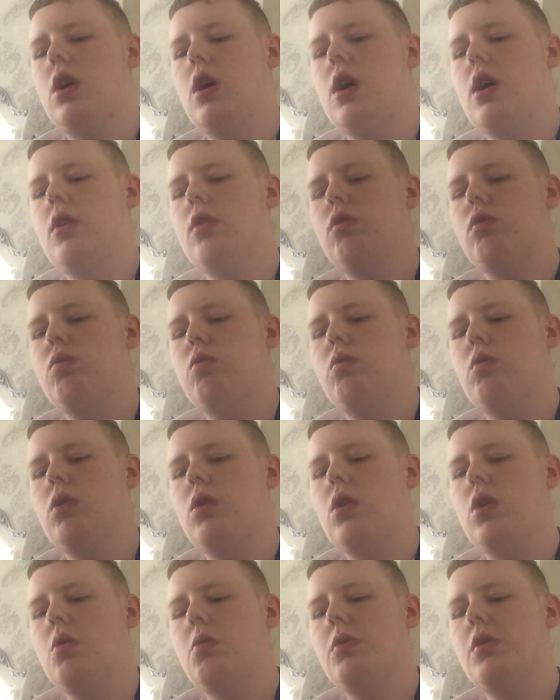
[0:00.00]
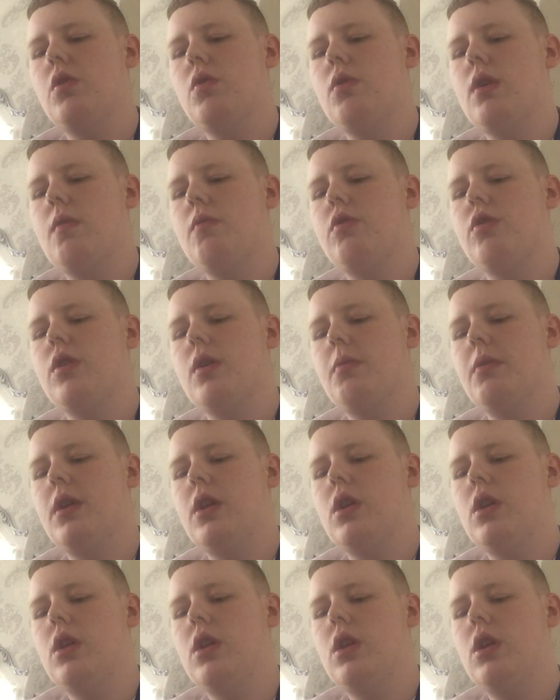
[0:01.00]
And, oh, we do have
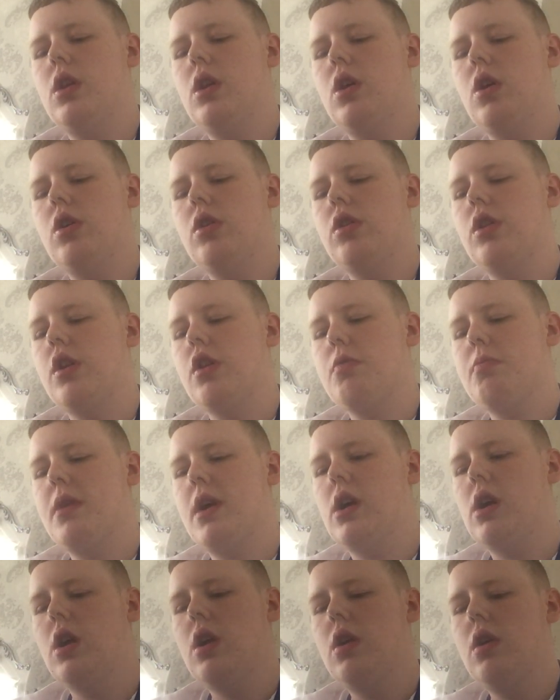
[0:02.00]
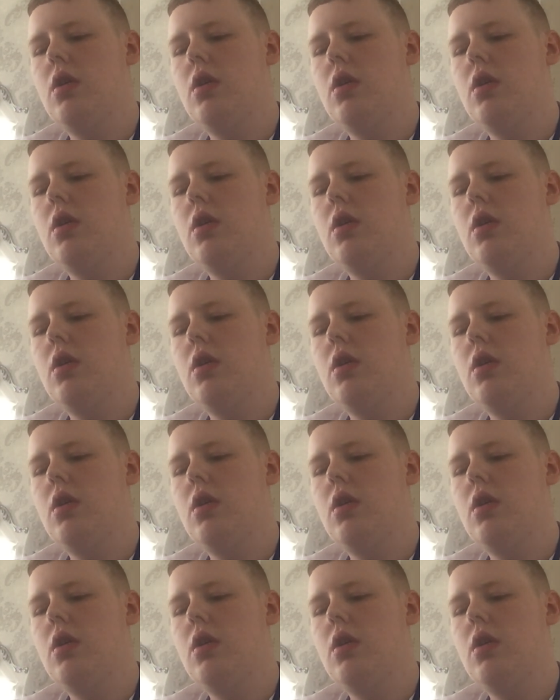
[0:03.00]
something nice in this pack.